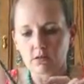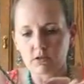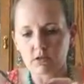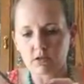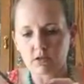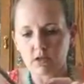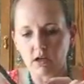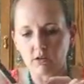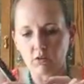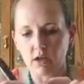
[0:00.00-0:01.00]
should just
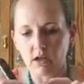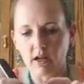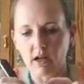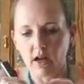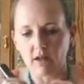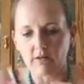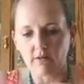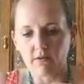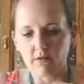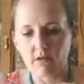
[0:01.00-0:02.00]
come right off.
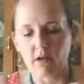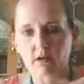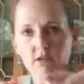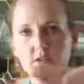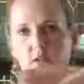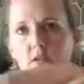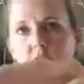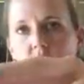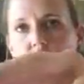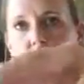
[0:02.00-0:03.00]
As you can
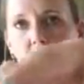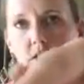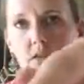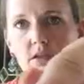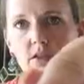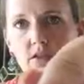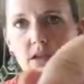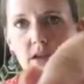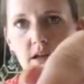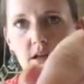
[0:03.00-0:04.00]
see here, it's just
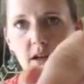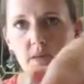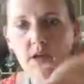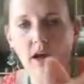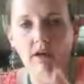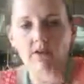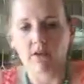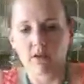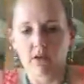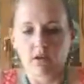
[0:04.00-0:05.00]
kind of coming off
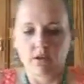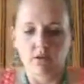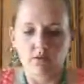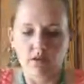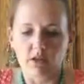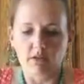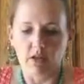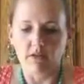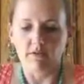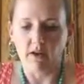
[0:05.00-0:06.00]
with
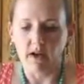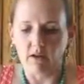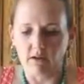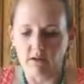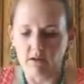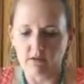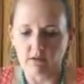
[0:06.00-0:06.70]
my file.